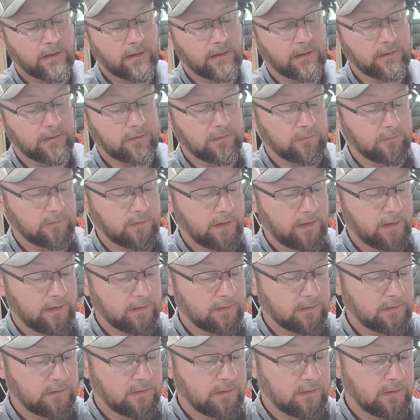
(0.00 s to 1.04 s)
and do
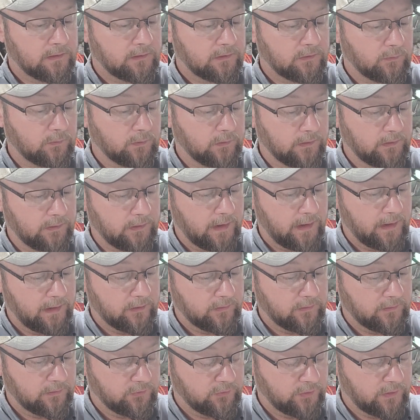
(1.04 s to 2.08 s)
that to where the
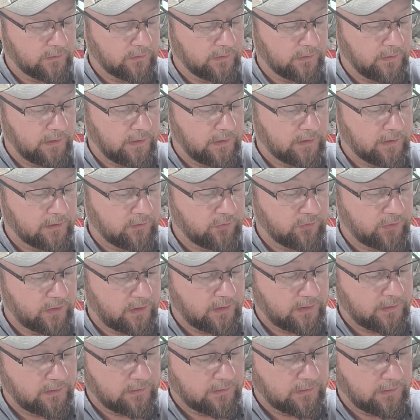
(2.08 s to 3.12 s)
diode is on the negative
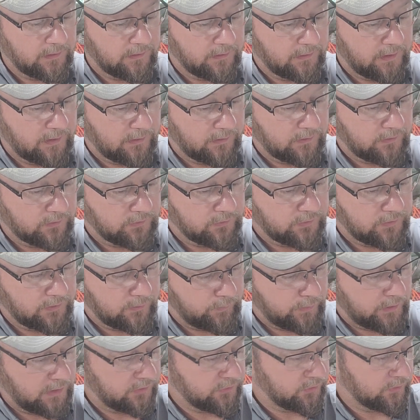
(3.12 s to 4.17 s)
side and that goes to the
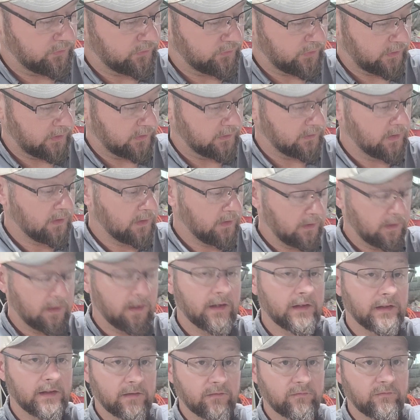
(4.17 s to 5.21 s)
positive side,
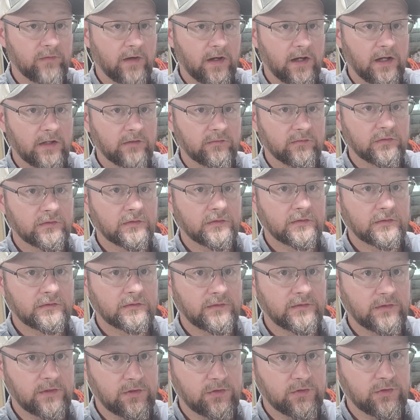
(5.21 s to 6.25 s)
I get 5
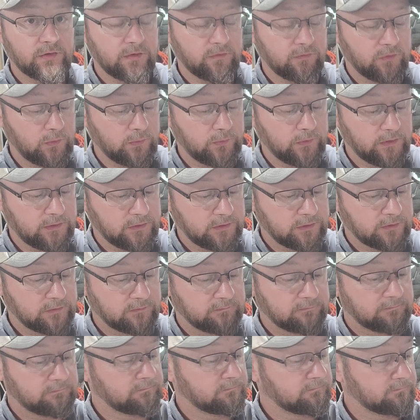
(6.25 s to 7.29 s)
DC voltage.
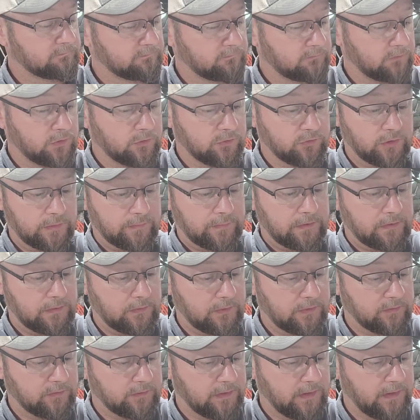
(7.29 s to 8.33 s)
Learn something new
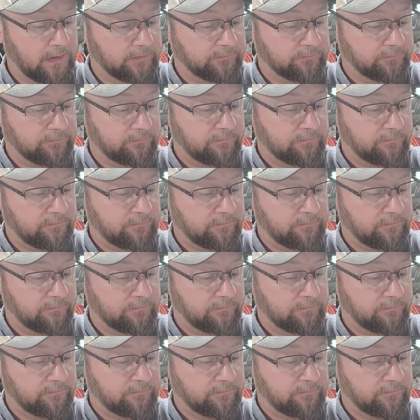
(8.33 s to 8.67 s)
every day.